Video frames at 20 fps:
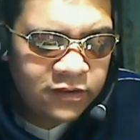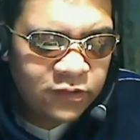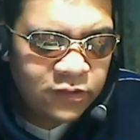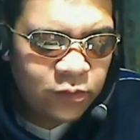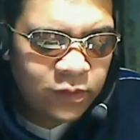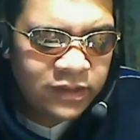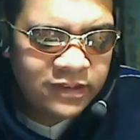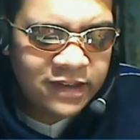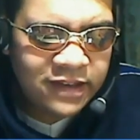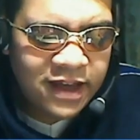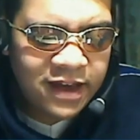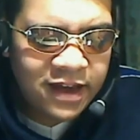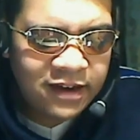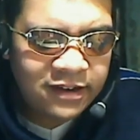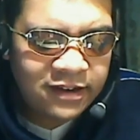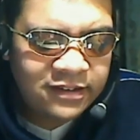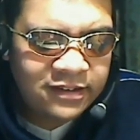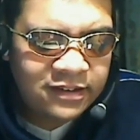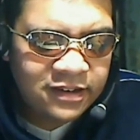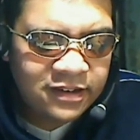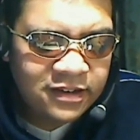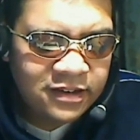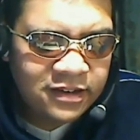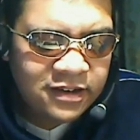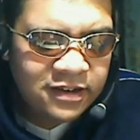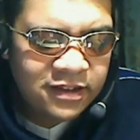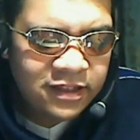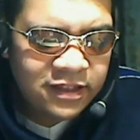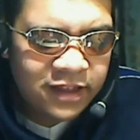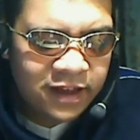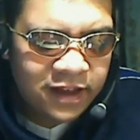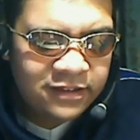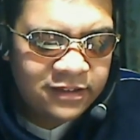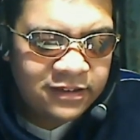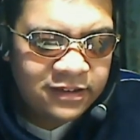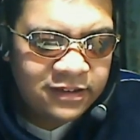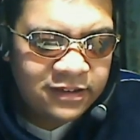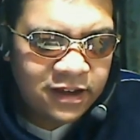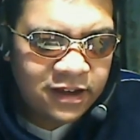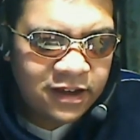tweets at us that
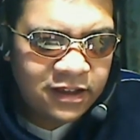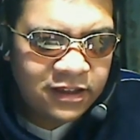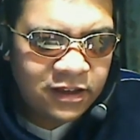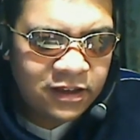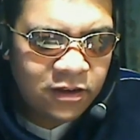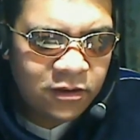the